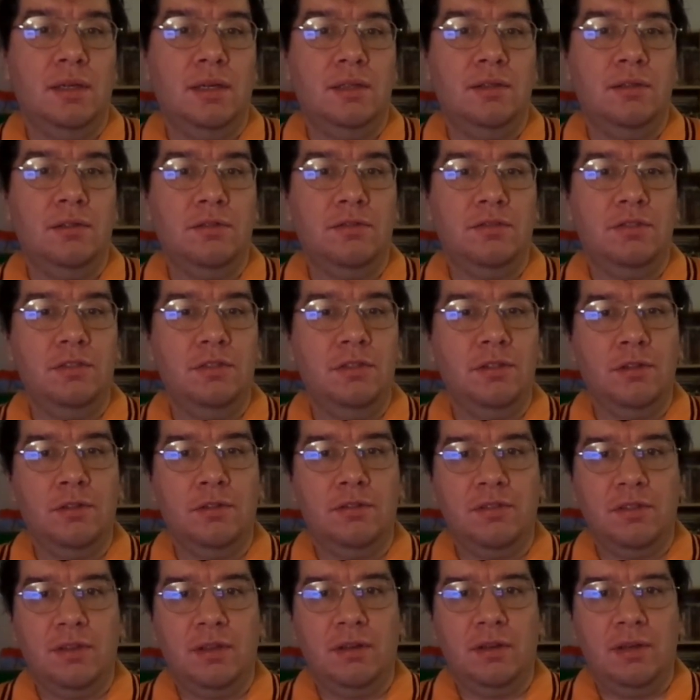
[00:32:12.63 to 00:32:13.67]
I know she
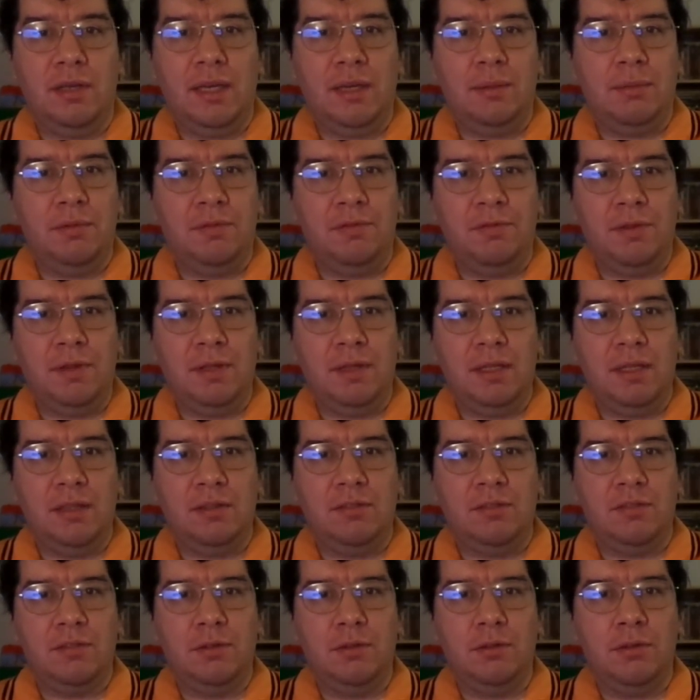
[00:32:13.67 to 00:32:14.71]
knows everything
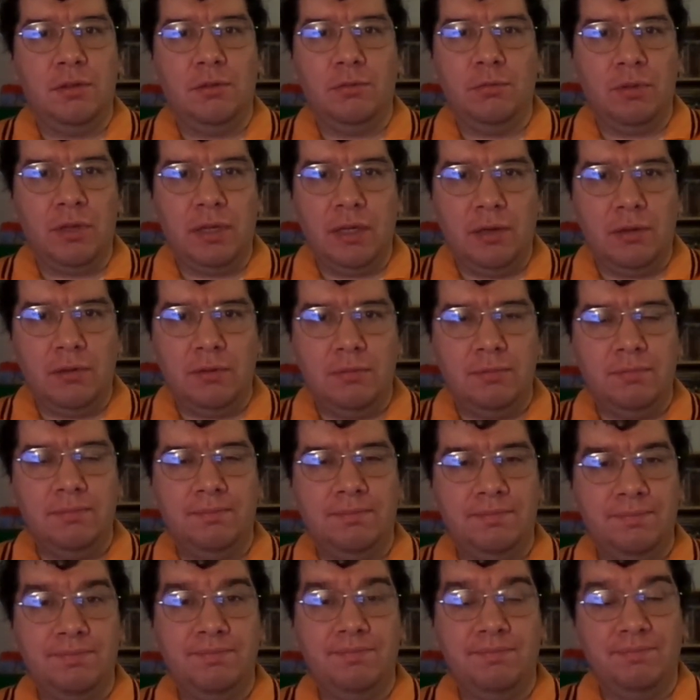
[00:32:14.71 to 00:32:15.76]
that's going around.
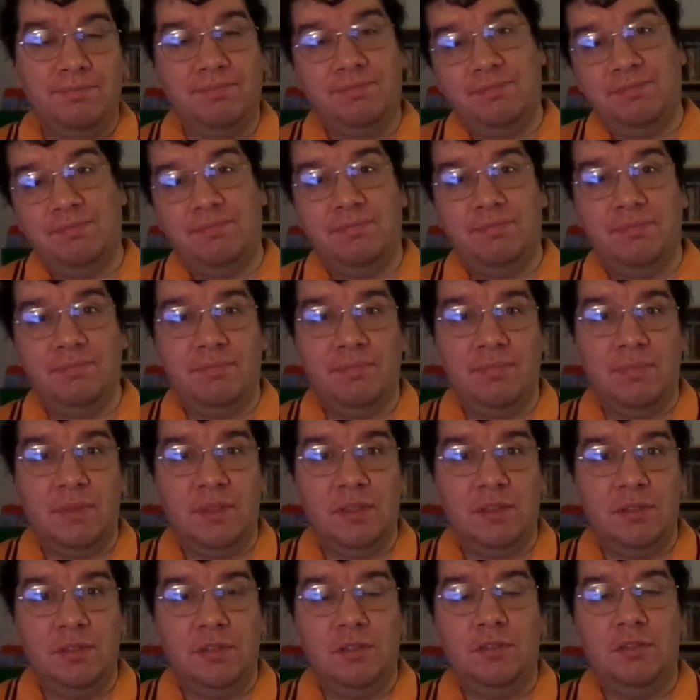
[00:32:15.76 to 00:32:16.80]

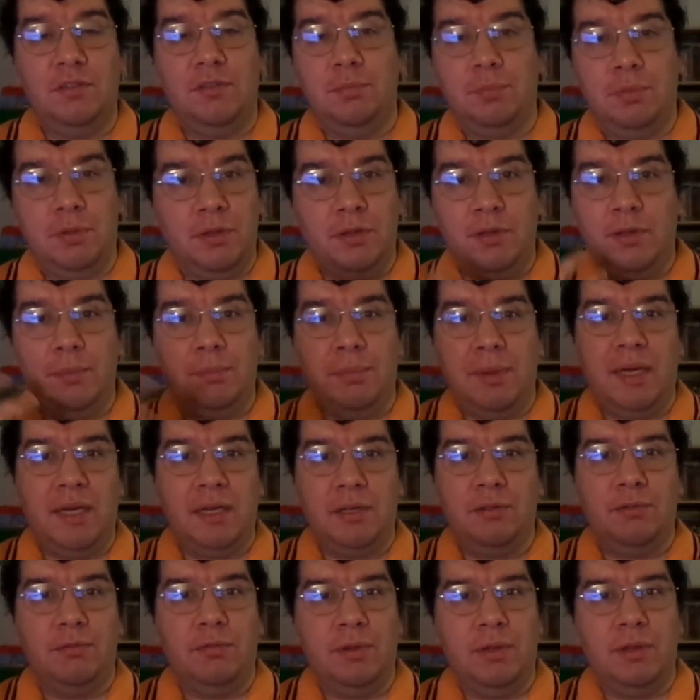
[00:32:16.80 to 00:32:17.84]
So she's part of the
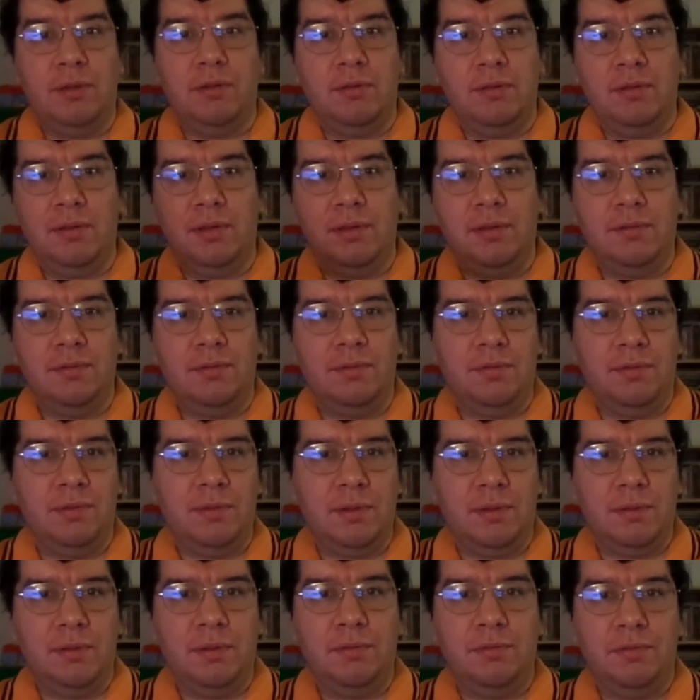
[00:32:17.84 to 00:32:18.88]
background of
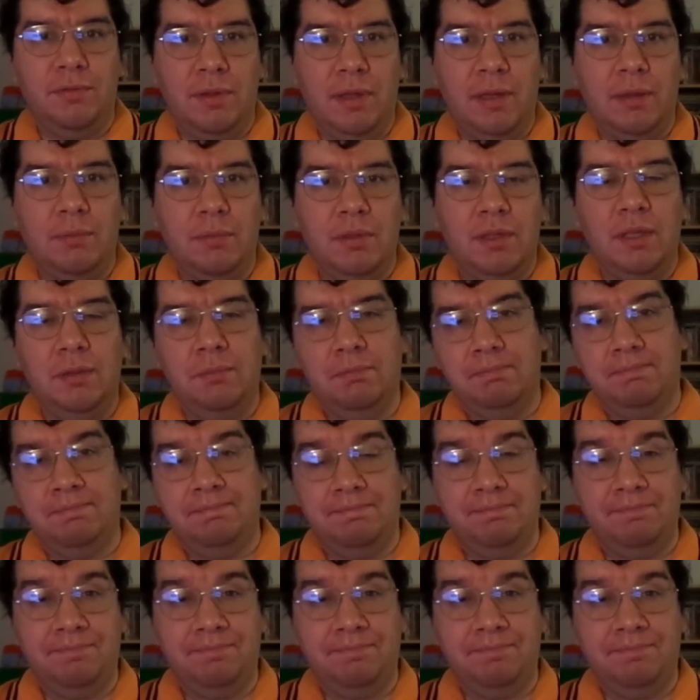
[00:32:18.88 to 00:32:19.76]
the family.